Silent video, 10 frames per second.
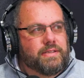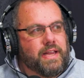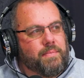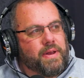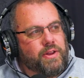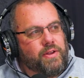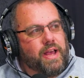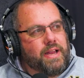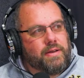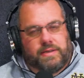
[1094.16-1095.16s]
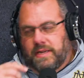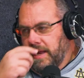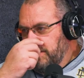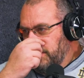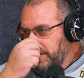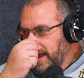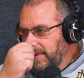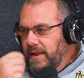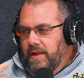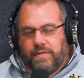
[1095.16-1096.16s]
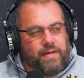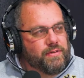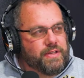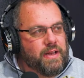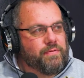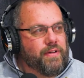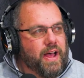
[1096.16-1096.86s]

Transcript: See, but here's the thing. That you've never seen him